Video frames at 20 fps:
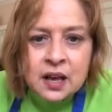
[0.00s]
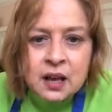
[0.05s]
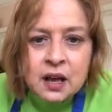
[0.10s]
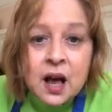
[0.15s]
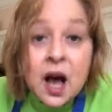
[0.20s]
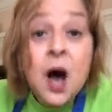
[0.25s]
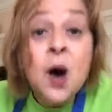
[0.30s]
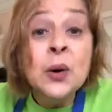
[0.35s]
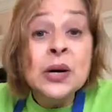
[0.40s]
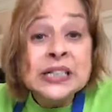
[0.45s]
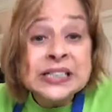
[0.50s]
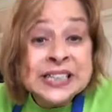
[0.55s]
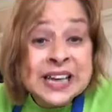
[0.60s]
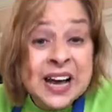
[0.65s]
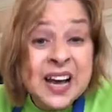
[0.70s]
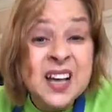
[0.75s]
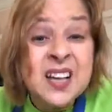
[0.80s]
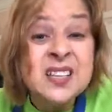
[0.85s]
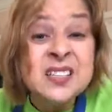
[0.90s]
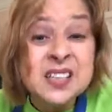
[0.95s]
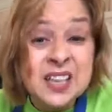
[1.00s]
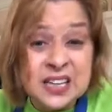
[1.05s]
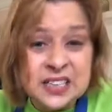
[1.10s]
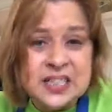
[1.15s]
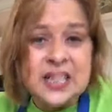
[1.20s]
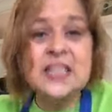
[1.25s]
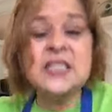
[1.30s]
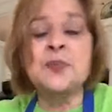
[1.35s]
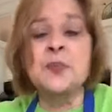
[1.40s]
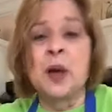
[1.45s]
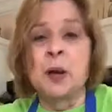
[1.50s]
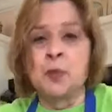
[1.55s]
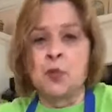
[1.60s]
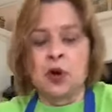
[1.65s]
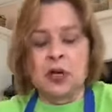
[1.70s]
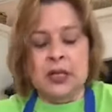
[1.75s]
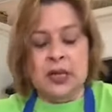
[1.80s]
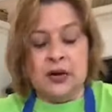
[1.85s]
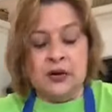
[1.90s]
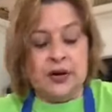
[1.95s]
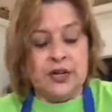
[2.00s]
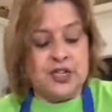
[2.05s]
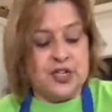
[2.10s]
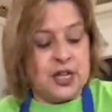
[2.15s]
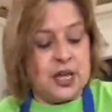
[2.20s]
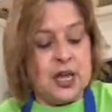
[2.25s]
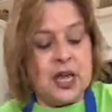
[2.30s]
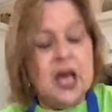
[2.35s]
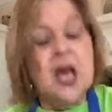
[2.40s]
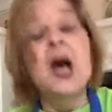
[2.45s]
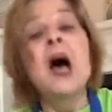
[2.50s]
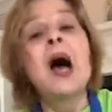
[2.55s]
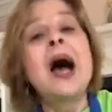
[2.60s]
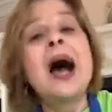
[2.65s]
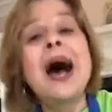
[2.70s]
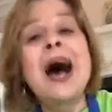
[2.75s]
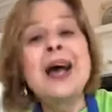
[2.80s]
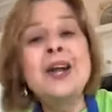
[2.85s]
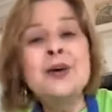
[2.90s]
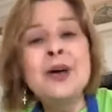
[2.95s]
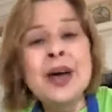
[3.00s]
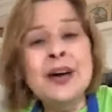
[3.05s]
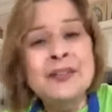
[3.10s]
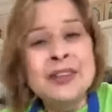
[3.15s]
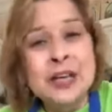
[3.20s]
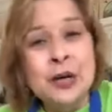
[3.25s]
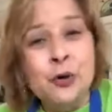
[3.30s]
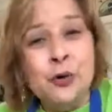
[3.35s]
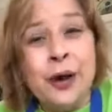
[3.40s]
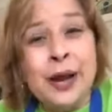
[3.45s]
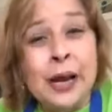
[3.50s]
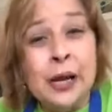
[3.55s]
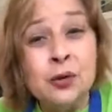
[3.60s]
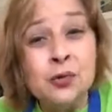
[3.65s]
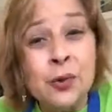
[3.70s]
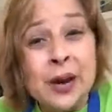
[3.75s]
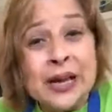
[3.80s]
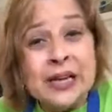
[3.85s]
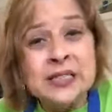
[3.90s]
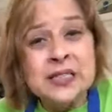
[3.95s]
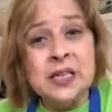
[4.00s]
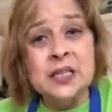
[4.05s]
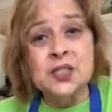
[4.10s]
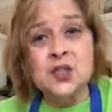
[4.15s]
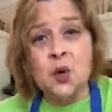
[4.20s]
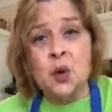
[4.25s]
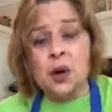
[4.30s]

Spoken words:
Oh, it does? It does smell more licoricey. I don't have any cran raisins or